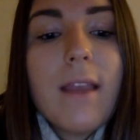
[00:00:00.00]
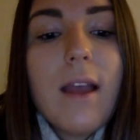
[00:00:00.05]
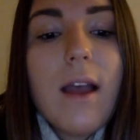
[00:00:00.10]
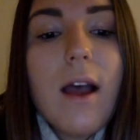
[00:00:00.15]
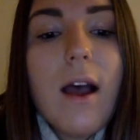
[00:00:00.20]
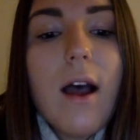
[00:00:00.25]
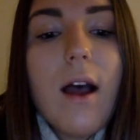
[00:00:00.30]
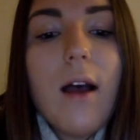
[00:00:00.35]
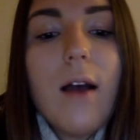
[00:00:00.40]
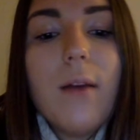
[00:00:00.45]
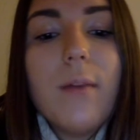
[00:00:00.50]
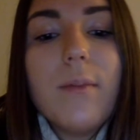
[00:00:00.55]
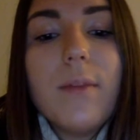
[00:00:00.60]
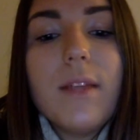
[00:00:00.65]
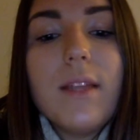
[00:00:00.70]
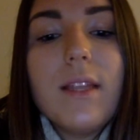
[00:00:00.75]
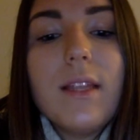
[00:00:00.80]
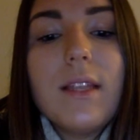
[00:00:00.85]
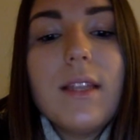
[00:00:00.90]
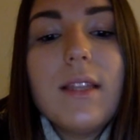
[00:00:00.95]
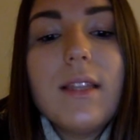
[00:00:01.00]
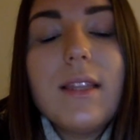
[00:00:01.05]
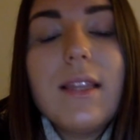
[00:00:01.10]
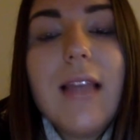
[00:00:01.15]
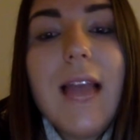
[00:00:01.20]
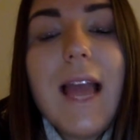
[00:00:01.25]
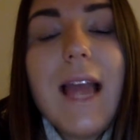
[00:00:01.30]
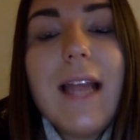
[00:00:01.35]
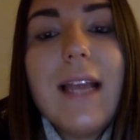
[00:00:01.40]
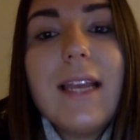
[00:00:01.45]

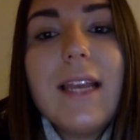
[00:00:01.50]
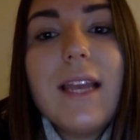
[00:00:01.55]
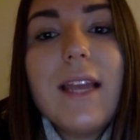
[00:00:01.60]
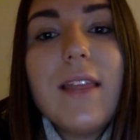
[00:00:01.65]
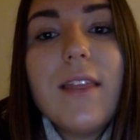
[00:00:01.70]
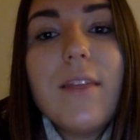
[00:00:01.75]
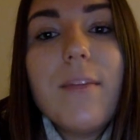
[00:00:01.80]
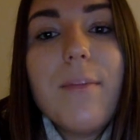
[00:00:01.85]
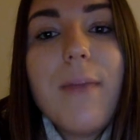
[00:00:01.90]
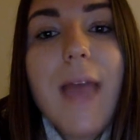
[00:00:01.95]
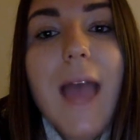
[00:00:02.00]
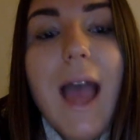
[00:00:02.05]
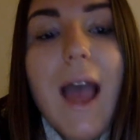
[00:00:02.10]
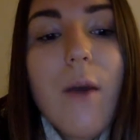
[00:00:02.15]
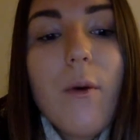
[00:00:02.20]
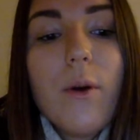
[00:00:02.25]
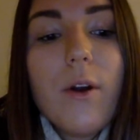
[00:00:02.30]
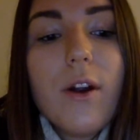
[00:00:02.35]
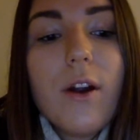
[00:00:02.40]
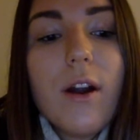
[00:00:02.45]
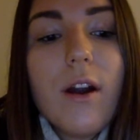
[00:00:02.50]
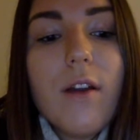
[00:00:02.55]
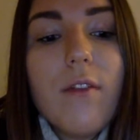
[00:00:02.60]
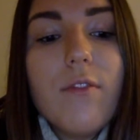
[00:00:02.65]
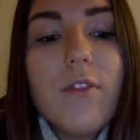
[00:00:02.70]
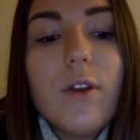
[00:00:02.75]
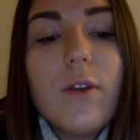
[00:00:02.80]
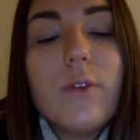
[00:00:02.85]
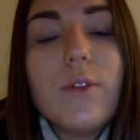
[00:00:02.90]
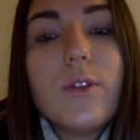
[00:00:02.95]
then the power
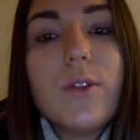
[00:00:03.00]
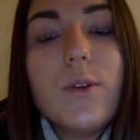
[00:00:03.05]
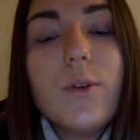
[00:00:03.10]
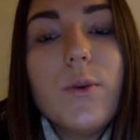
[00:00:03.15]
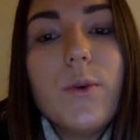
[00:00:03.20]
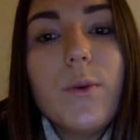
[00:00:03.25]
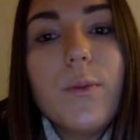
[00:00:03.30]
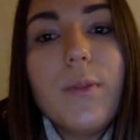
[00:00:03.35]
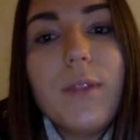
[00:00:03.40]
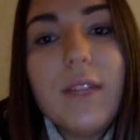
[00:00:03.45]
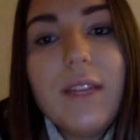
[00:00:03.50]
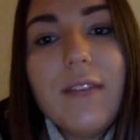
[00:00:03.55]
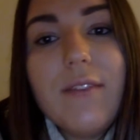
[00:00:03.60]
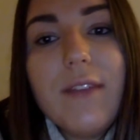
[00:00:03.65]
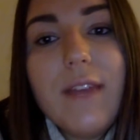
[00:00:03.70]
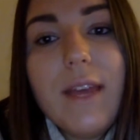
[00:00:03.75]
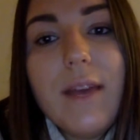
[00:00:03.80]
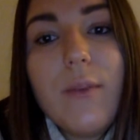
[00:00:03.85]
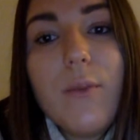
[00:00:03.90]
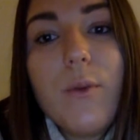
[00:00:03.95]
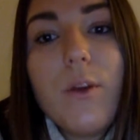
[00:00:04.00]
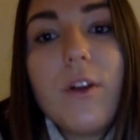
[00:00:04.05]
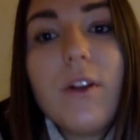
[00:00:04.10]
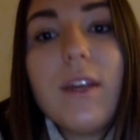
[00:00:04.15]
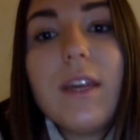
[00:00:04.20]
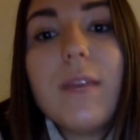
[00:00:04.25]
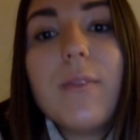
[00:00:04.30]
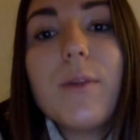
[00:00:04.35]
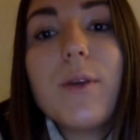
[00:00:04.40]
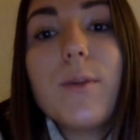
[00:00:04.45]
of those who will believe it will
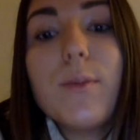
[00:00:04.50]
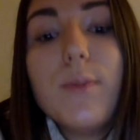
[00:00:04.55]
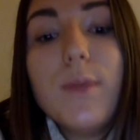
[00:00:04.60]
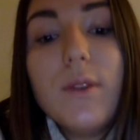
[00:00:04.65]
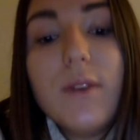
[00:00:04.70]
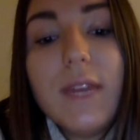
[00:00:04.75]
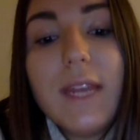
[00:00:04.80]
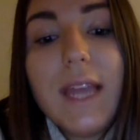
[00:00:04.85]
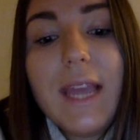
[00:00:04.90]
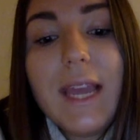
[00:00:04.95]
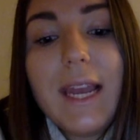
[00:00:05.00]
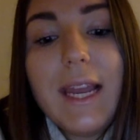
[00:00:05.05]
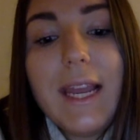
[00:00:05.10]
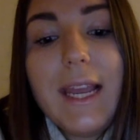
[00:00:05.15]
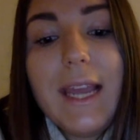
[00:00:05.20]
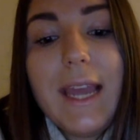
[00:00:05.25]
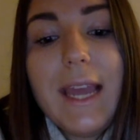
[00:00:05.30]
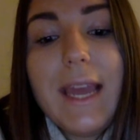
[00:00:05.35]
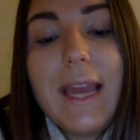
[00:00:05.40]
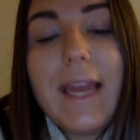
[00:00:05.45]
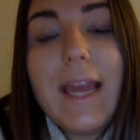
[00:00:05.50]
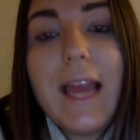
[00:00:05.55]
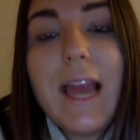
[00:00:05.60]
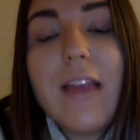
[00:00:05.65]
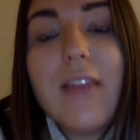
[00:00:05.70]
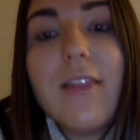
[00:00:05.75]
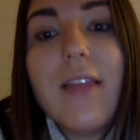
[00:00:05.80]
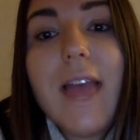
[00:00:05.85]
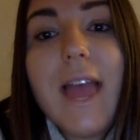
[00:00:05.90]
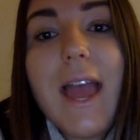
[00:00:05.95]
keep communicating it
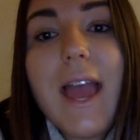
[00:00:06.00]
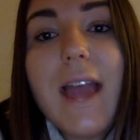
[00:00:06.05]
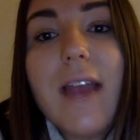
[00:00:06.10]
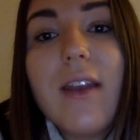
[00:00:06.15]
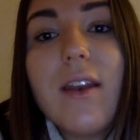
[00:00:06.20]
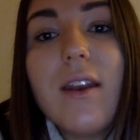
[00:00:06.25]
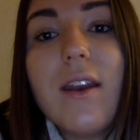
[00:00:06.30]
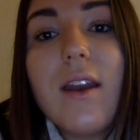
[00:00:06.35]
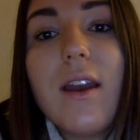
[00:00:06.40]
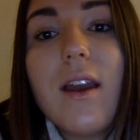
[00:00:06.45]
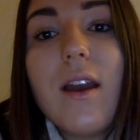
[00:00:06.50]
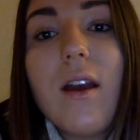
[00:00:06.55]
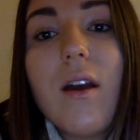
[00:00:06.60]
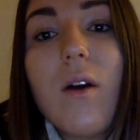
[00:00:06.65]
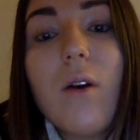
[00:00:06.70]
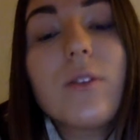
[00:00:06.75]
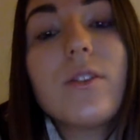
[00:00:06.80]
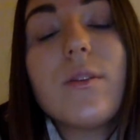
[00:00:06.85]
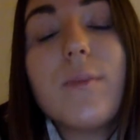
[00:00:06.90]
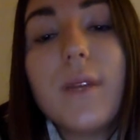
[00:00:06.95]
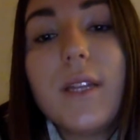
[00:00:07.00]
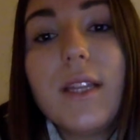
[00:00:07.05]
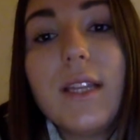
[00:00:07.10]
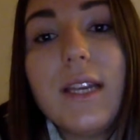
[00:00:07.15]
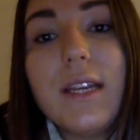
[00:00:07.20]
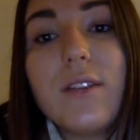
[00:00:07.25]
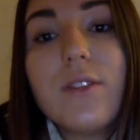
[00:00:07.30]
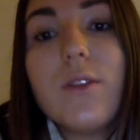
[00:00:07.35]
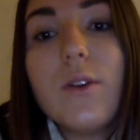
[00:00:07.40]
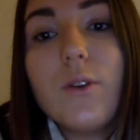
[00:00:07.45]
and then
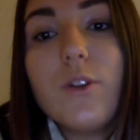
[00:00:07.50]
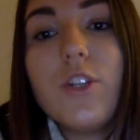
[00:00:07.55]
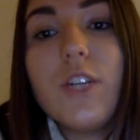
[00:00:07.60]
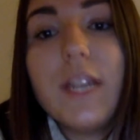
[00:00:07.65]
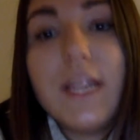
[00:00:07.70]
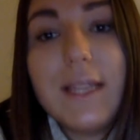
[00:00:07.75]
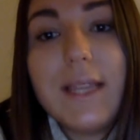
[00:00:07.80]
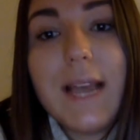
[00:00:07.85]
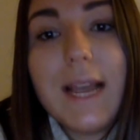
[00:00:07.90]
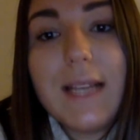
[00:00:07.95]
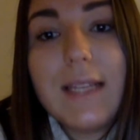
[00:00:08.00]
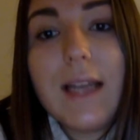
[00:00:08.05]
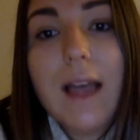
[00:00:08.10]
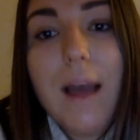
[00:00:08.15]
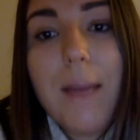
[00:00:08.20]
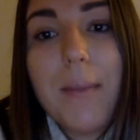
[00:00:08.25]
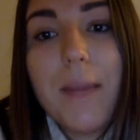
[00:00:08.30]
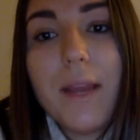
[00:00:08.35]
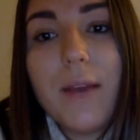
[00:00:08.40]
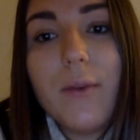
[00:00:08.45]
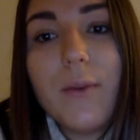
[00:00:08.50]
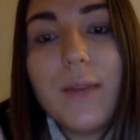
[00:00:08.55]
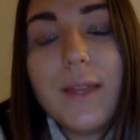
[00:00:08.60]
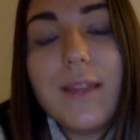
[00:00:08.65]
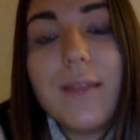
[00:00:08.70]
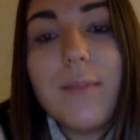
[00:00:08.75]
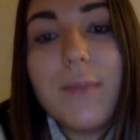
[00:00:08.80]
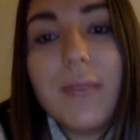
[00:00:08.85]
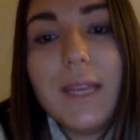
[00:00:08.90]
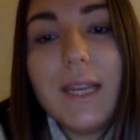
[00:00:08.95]
ultimately associate that topic with
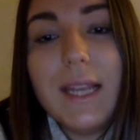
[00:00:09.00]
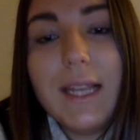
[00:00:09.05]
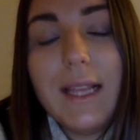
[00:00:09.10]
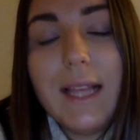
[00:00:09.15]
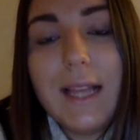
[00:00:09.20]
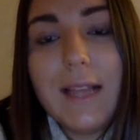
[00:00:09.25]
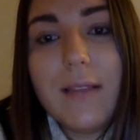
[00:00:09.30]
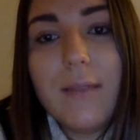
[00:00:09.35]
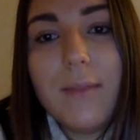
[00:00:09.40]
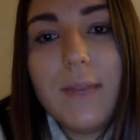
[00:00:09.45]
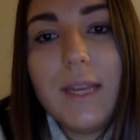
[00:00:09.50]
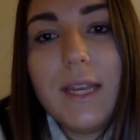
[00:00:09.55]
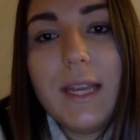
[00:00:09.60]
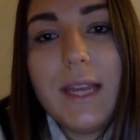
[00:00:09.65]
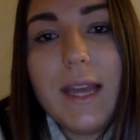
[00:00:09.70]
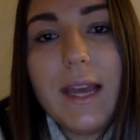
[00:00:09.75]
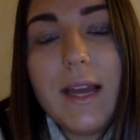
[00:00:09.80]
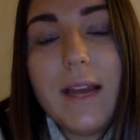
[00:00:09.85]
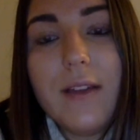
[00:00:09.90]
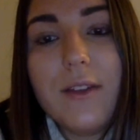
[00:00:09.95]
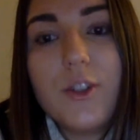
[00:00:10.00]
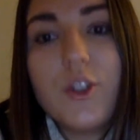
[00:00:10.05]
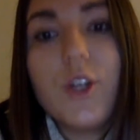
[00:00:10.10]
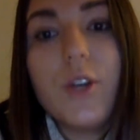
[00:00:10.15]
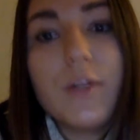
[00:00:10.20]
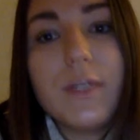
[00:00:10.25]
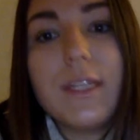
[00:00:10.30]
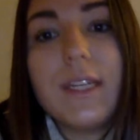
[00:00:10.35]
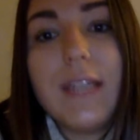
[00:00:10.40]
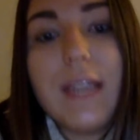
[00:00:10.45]
the meaning that the media
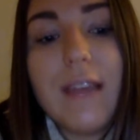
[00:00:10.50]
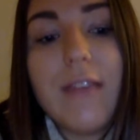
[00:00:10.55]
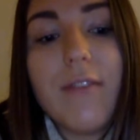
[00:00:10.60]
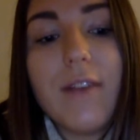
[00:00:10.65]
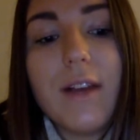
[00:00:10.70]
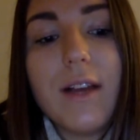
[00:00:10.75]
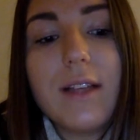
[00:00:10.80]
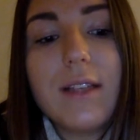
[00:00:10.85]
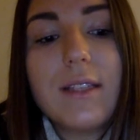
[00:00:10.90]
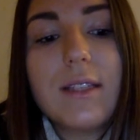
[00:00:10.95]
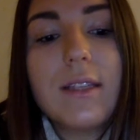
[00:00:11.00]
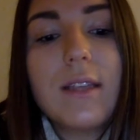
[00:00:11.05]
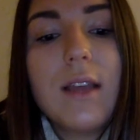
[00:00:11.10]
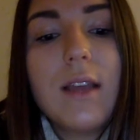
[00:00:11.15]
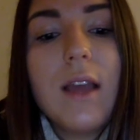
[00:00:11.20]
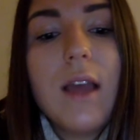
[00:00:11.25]
chose to give us.